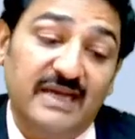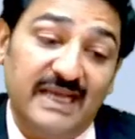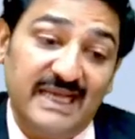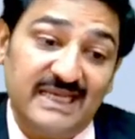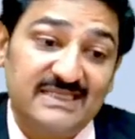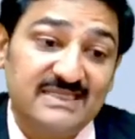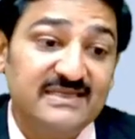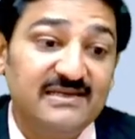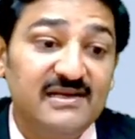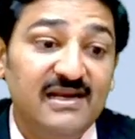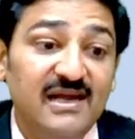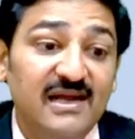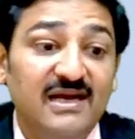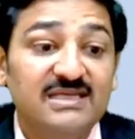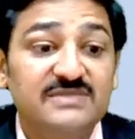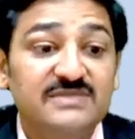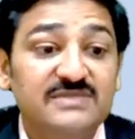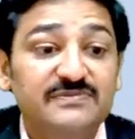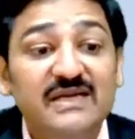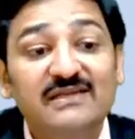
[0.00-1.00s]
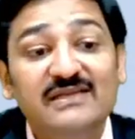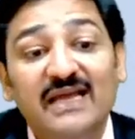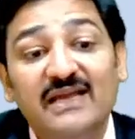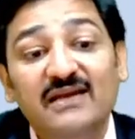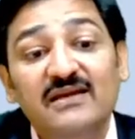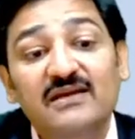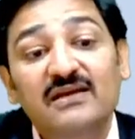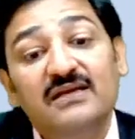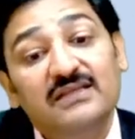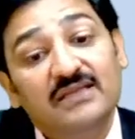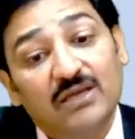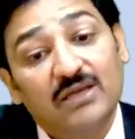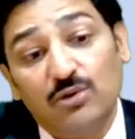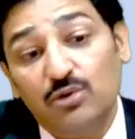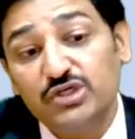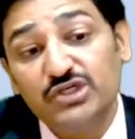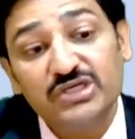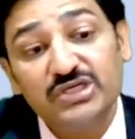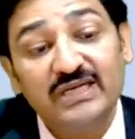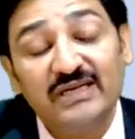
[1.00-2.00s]
external aspect, then the
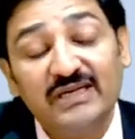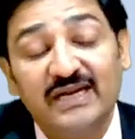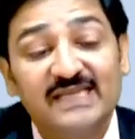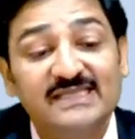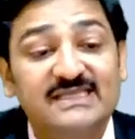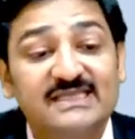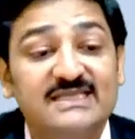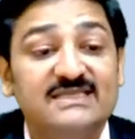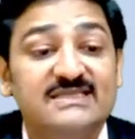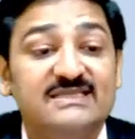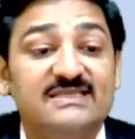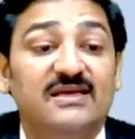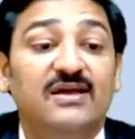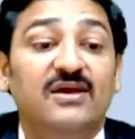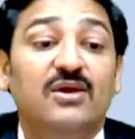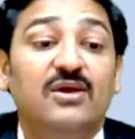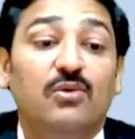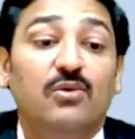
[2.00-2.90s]
question arises